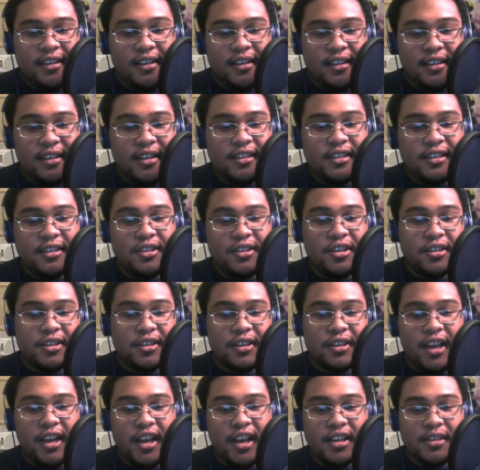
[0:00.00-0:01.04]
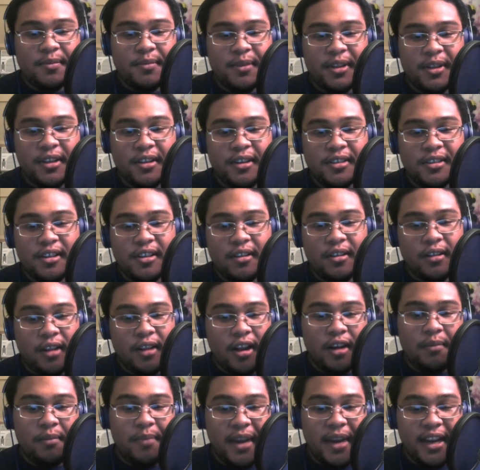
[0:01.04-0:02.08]
This is just a guess, but is there a lot
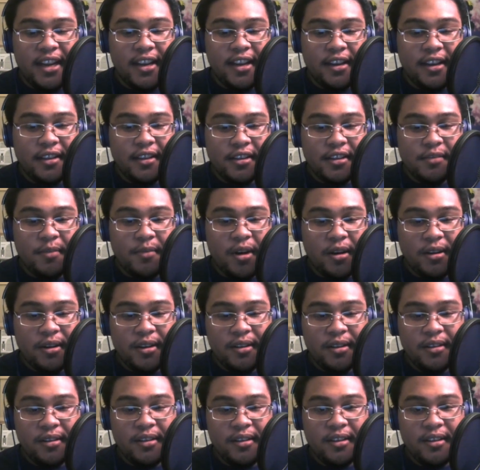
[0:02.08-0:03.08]
of baking in this manga?